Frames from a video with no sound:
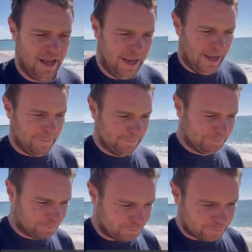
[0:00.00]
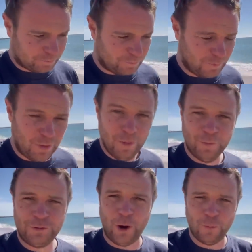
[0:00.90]
Um,
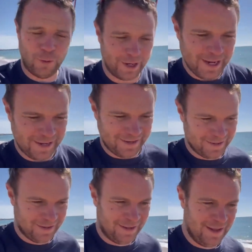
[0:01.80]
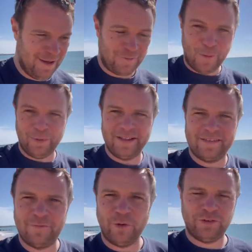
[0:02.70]
but don't worry, got plenty
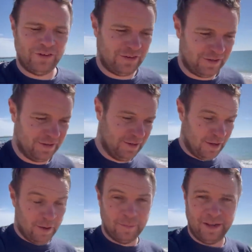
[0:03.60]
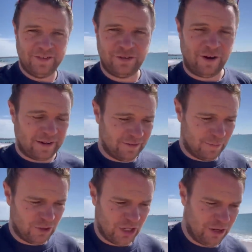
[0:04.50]
of footage, plenty of tractors and
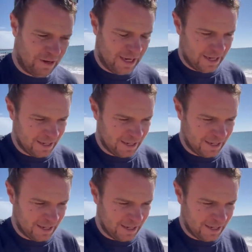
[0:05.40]
machinery,